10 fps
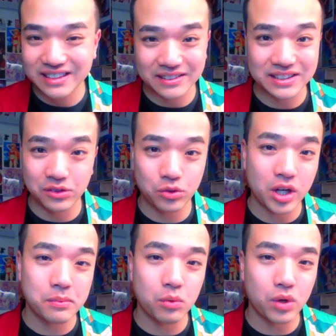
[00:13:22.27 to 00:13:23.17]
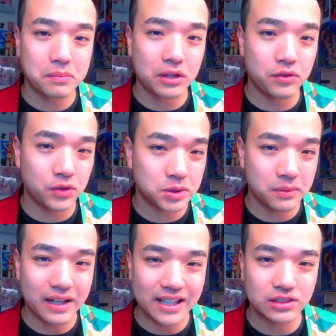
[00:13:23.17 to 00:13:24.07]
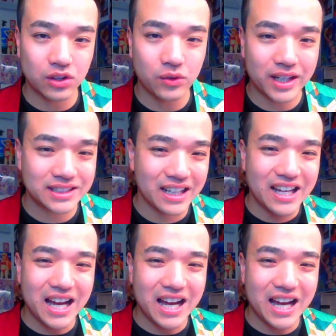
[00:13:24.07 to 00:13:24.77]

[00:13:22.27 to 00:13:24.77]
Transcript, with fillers: such incredible work by Ufotable as always.